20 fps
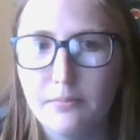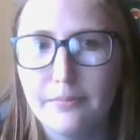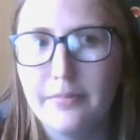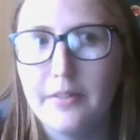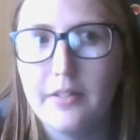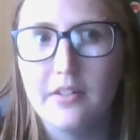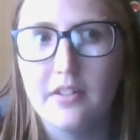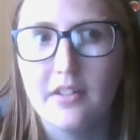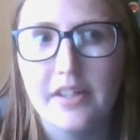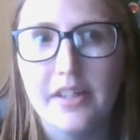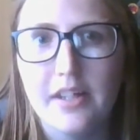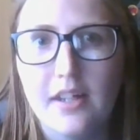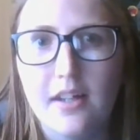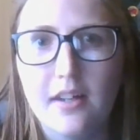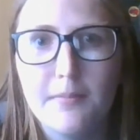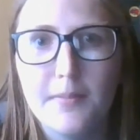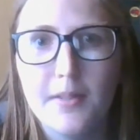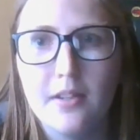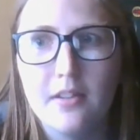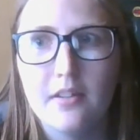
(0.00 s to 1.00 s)
but yeah,
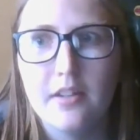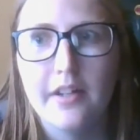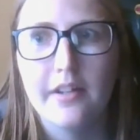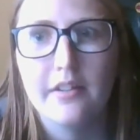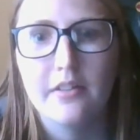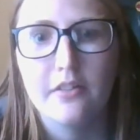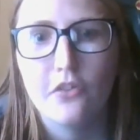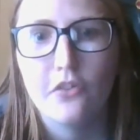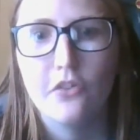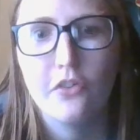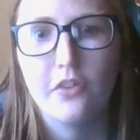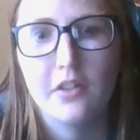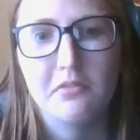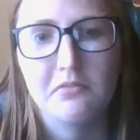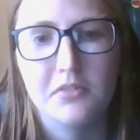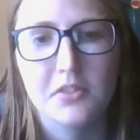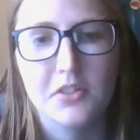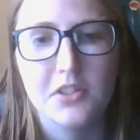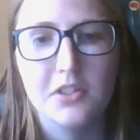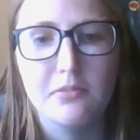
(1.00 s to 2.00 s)
I mean that house is like
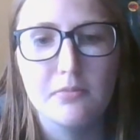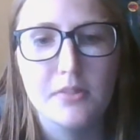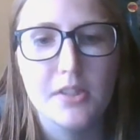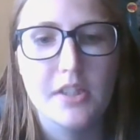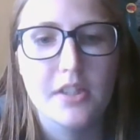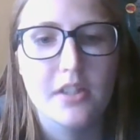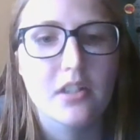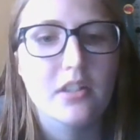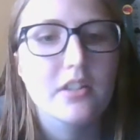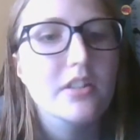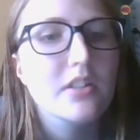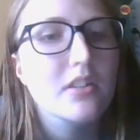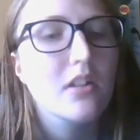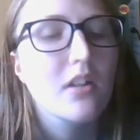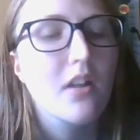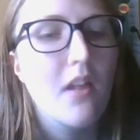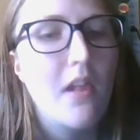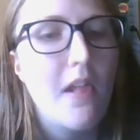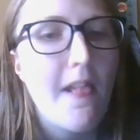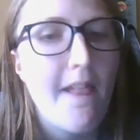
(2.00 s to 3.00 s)
really weird.
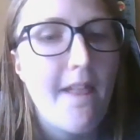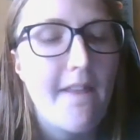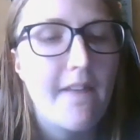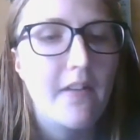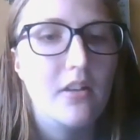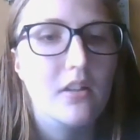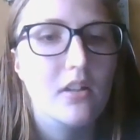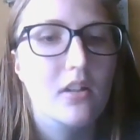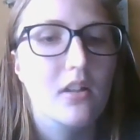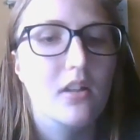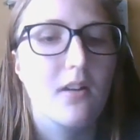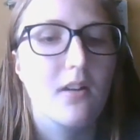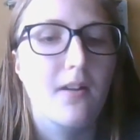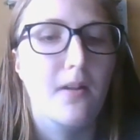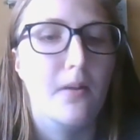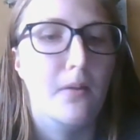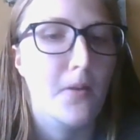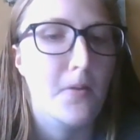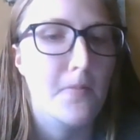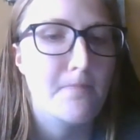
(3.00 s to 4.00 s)

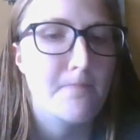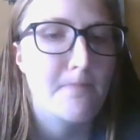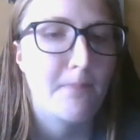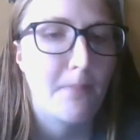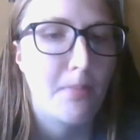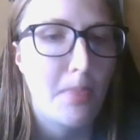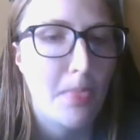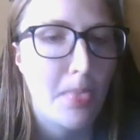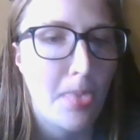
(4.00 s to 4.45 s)
Um,